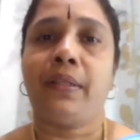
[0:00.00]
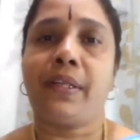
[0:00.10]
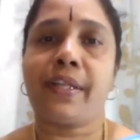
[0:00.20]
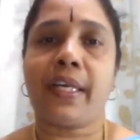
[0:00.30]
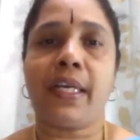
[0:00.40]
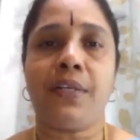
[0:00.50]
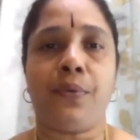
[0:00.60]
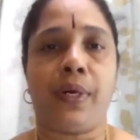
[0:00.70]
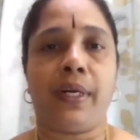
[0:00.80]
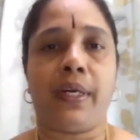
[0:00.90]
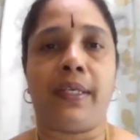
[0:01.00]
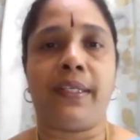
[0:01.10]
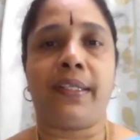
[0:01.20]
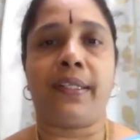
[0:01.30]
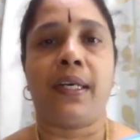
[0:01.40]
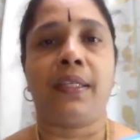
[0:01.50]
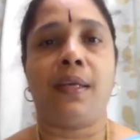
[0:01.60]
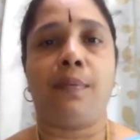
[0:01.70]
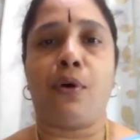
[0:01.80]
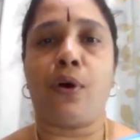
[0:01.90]
The second one is
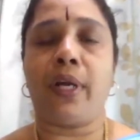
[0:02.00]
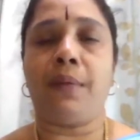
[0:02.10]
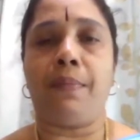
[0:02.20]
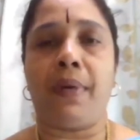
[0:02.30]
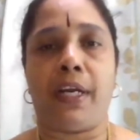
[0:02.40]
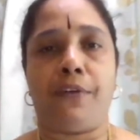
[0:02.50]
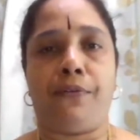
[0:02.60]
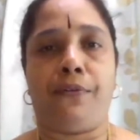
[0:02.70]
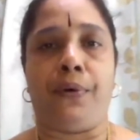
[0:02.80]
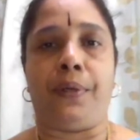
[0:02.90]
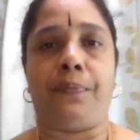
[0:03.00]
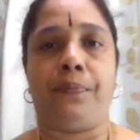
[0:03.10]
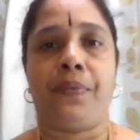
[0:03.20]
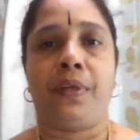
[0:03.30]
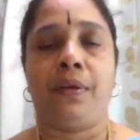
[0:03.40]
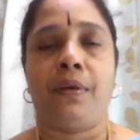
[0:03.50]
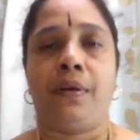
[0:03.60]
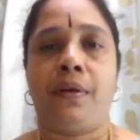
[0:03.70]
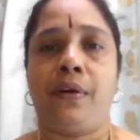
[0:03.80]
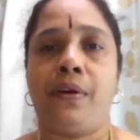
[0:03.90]
the bodybuilding food.
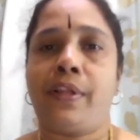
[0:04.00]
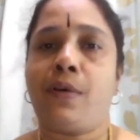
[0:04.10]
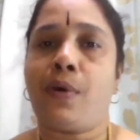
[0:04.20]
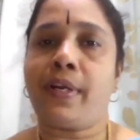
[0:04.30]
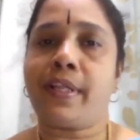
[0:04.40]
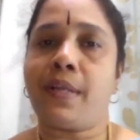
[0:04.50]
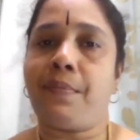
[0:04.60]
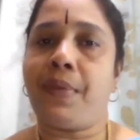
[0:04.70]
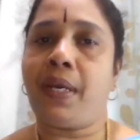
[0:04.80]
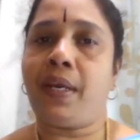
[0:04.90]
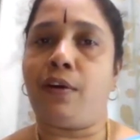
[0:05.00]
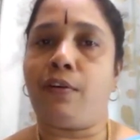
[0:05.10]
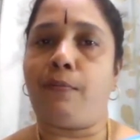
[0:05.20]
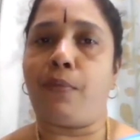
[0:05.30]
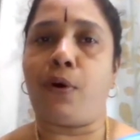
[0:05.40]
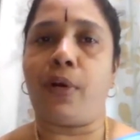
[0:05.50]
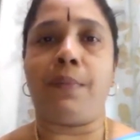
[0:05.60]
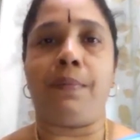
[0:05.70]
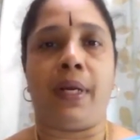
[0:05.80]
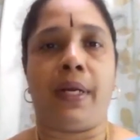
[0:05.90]
So what is the meaning of
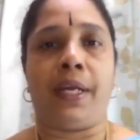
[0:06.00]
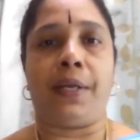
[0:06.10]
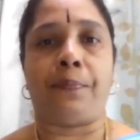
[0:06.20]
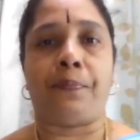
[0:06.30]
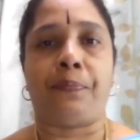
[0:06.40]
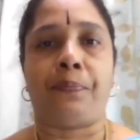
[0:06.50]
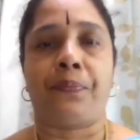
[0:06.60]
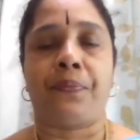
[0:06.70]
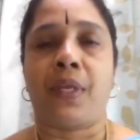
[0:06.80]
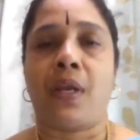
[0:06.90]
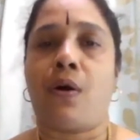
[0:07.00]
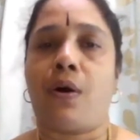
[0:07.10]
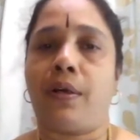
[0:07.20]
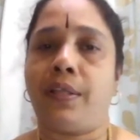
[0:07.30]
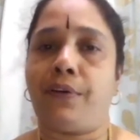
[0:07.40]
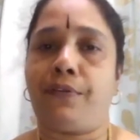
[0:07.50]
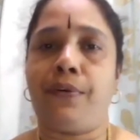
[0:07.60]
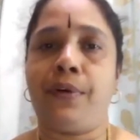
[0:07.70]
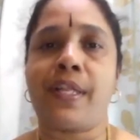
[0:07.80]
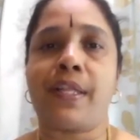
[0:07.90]
bodybuilding? The
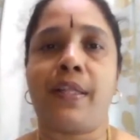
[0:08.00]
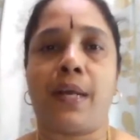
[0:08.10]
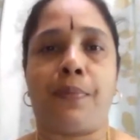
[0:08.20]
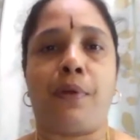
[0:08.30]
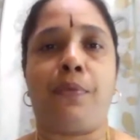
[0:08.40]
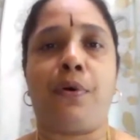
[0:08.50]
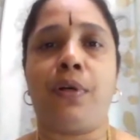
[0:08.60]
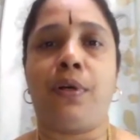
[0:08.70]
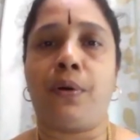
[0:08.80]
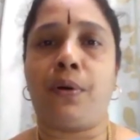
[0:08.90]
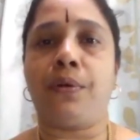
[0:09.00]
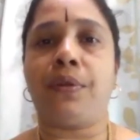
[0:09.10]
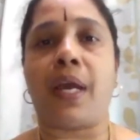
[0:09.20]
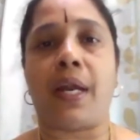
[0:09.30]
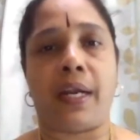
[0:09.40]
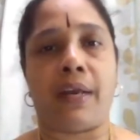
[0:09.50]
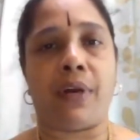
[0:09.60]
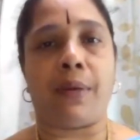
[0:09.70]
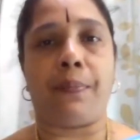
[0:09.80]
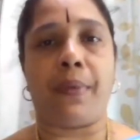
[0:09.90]
foods that promote growth and
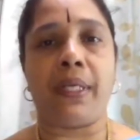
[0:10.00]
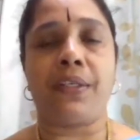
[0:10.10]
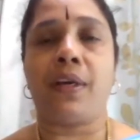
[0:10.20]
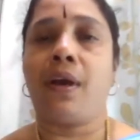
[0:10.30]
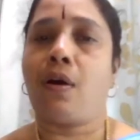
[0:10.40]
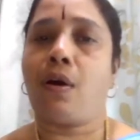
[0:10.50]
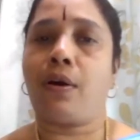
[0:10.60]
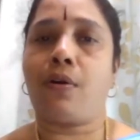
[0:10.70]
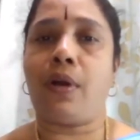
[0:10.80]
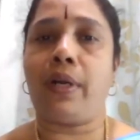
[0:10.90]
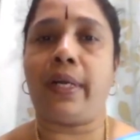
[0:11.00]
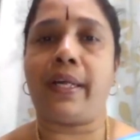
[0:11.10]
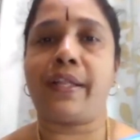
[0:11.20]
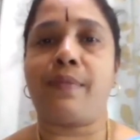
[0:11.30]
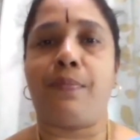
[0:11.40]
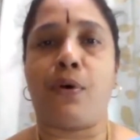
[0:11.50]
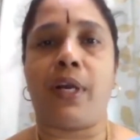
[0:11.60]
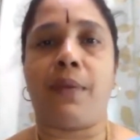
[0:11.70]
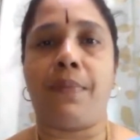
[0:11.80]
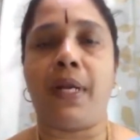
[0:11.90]
development are called as
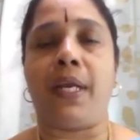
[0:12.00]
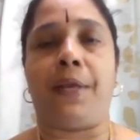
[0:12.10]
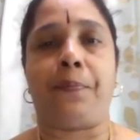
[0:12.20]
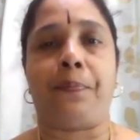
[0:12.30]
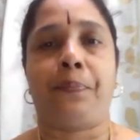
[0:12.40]
bodybuilding.